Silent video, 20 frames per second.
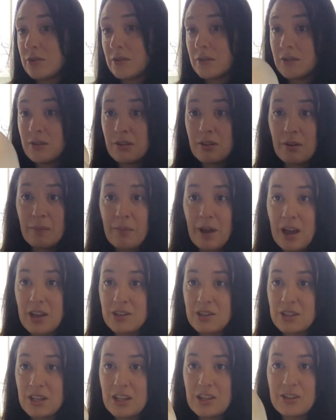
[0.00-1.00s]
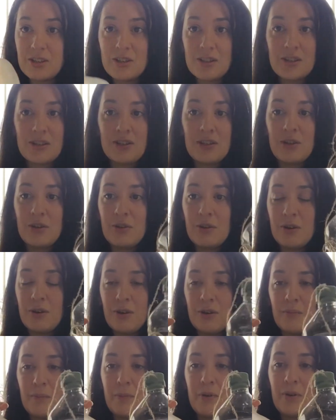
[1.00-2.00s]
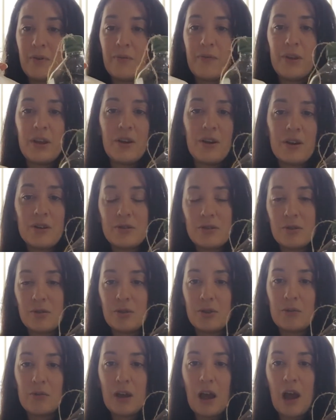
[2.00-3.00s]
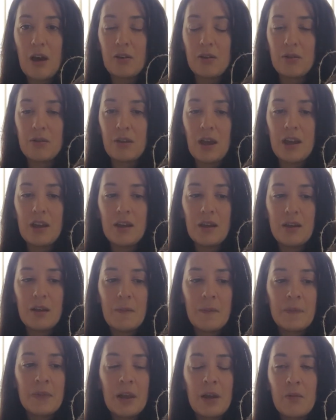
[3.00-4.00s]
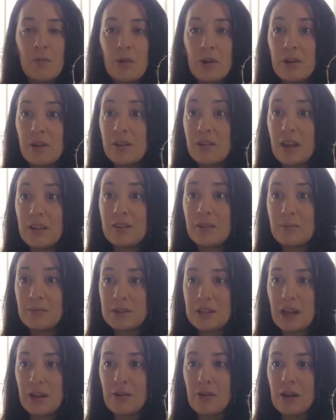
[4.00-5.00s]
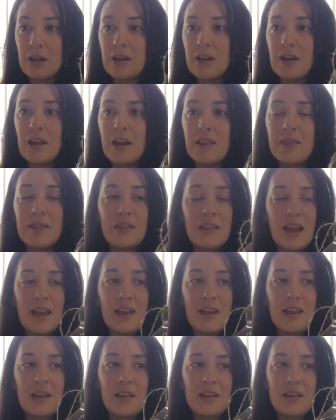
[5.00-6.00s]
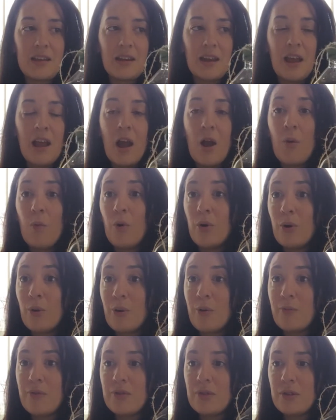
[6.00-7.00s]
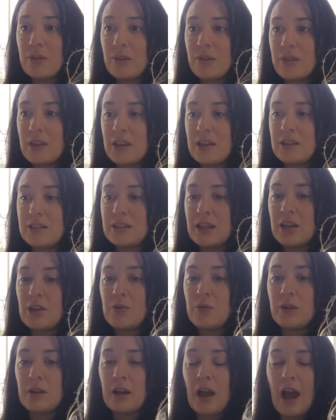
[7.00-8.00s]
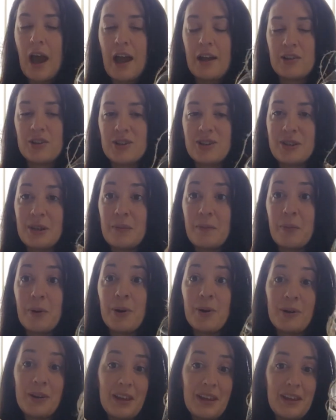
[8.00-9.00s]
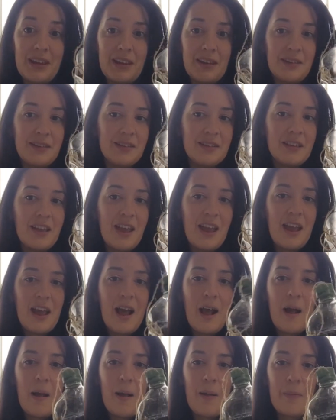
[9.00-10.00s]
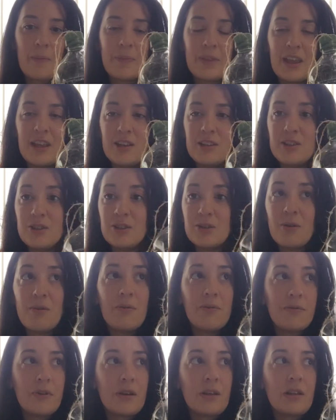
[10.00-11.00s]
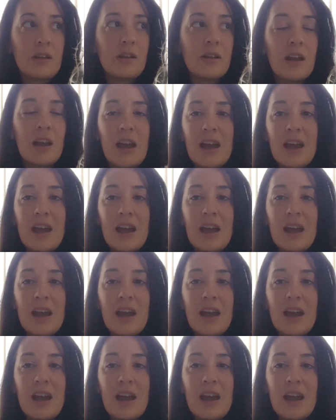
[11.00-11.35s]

Your imagination, your bird feeder, so do it how you like. We're gonna let them decorate it, and then we'll go over the things that you can actually put in it. And it's so fun.